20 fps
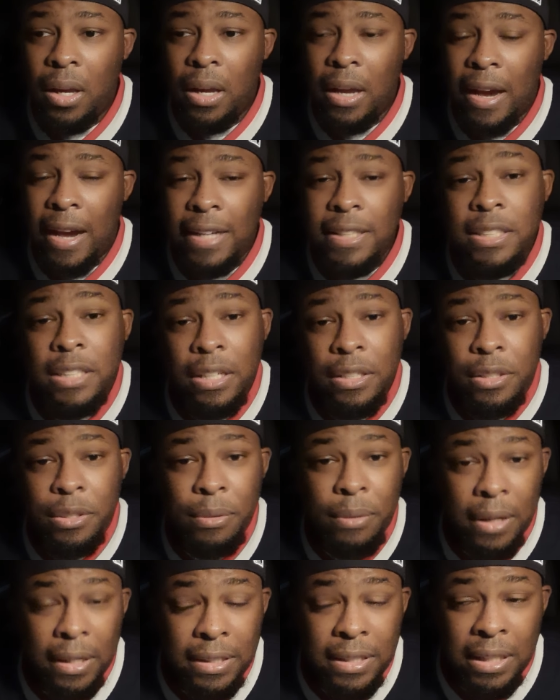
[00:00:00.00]
I said to
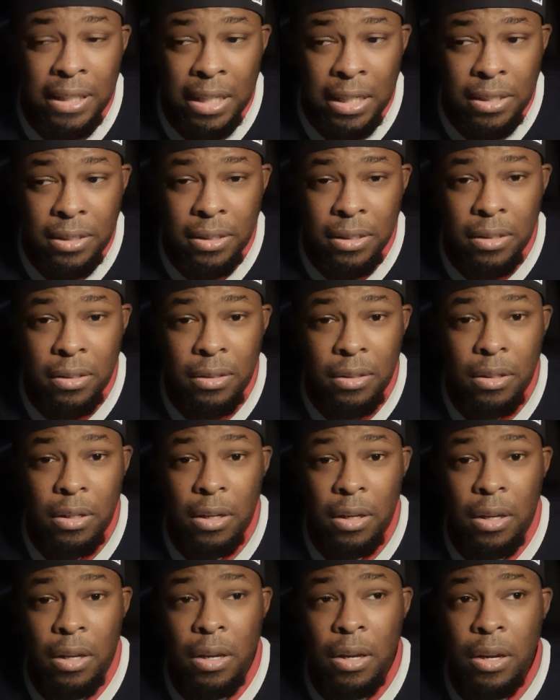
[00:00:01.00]
her, I said, listen,
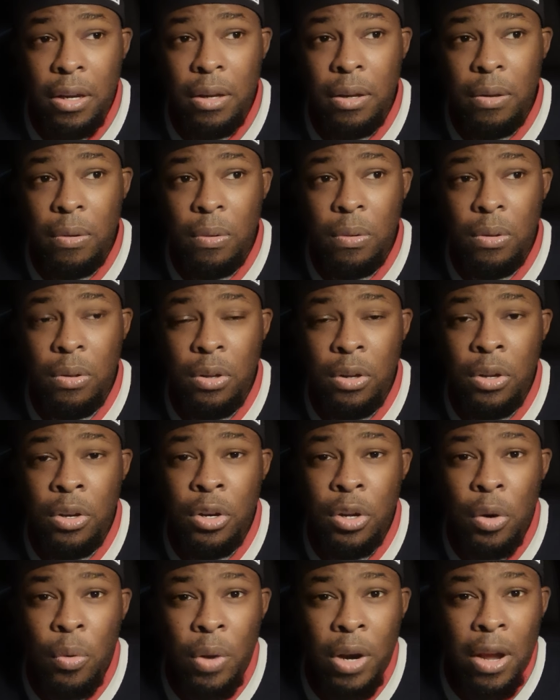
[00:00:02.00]
you
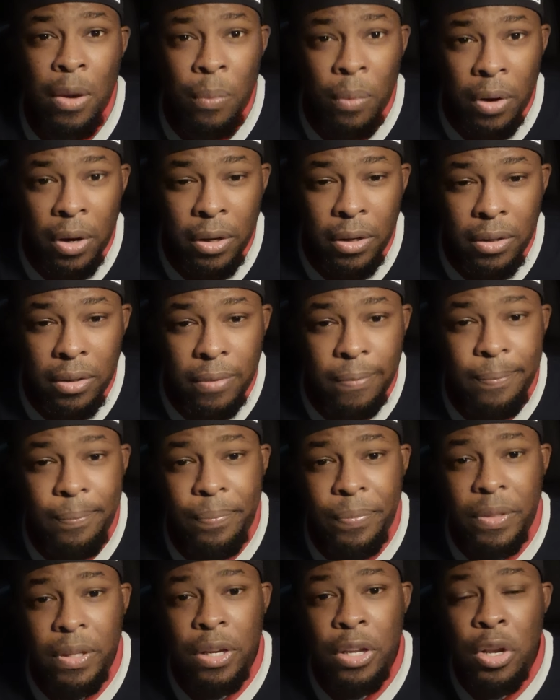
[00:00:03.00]
know what I want.
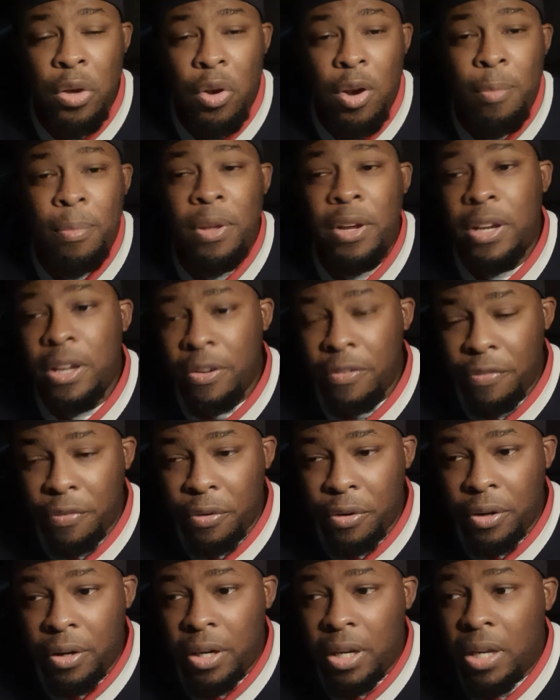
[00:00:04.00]
You know what I'm looking
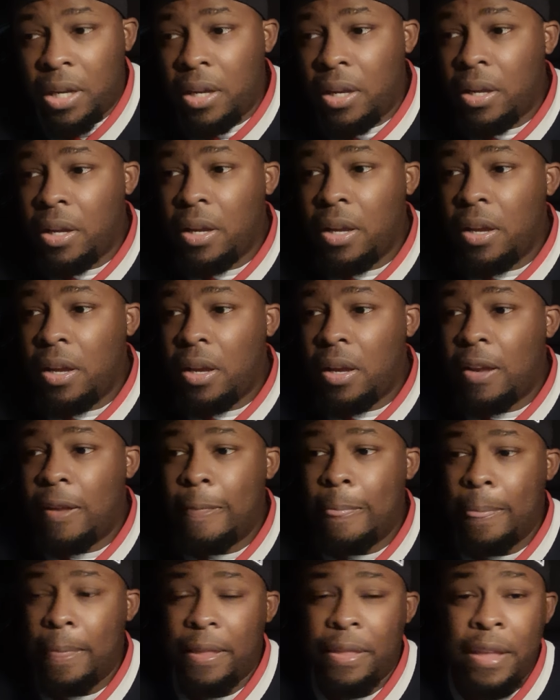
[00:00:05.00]
for.
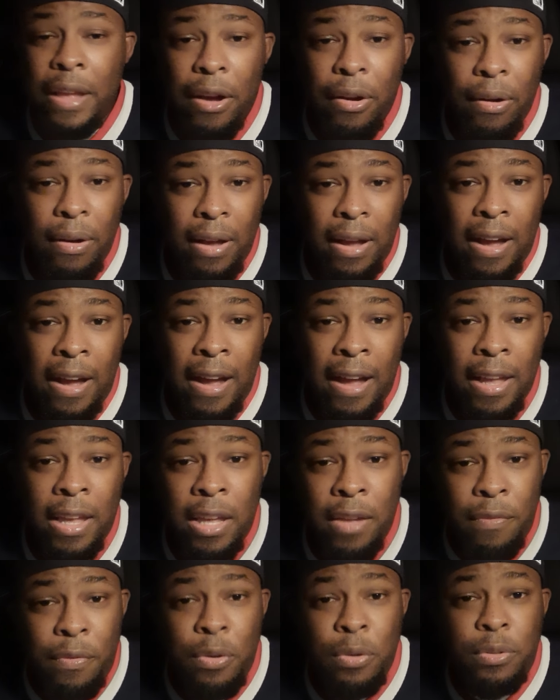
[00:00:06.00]
Now, I
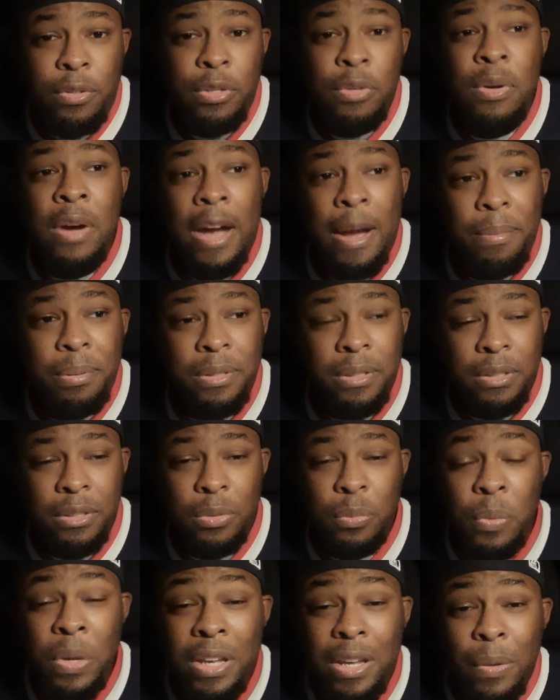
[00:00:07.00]
give you 2
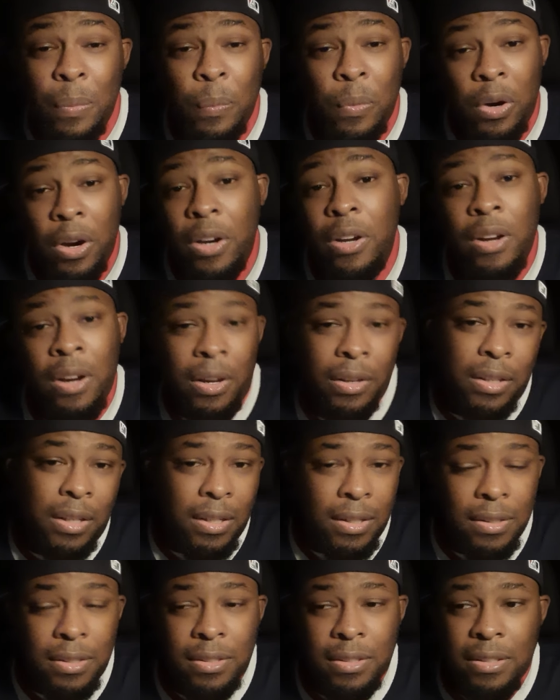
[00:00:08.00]
options. We can work on
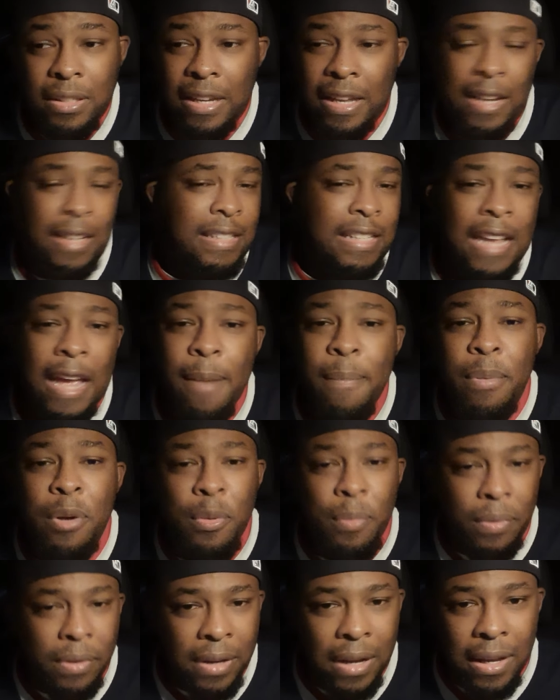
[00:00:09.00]
this. It doesn't happen
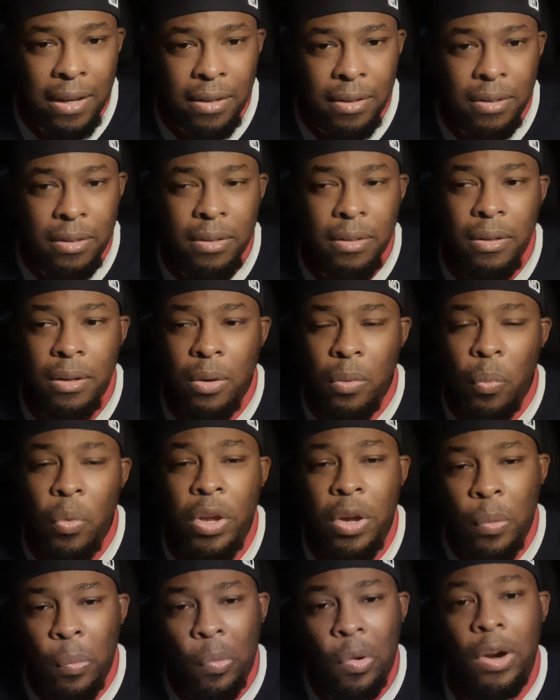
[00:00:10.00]
overnight. We
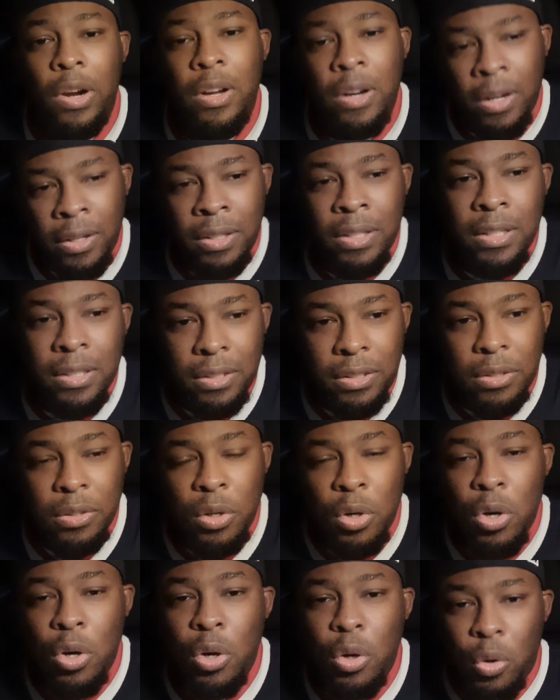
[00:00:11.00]
can work on this,
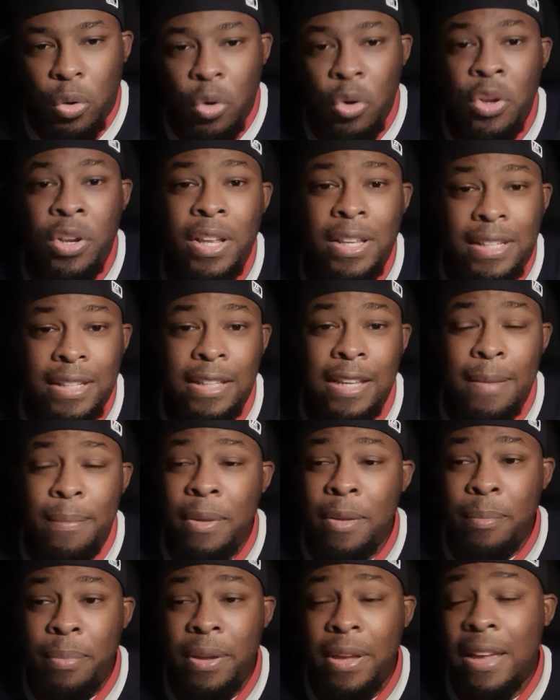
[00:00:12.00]
or you need to let
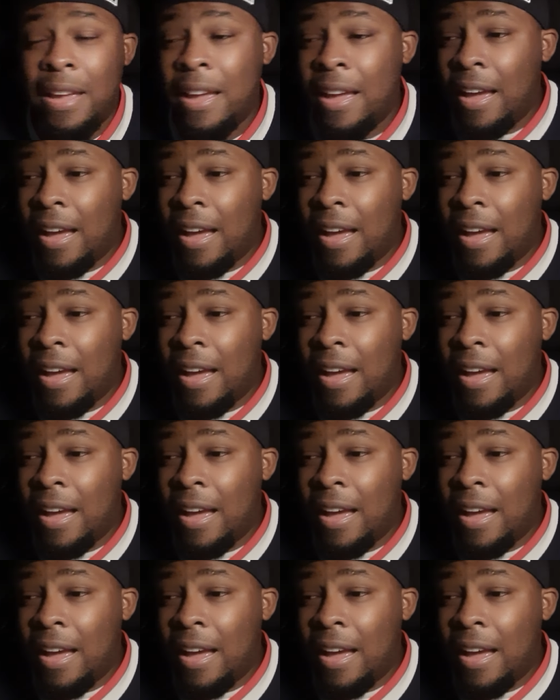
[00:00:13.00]
me be.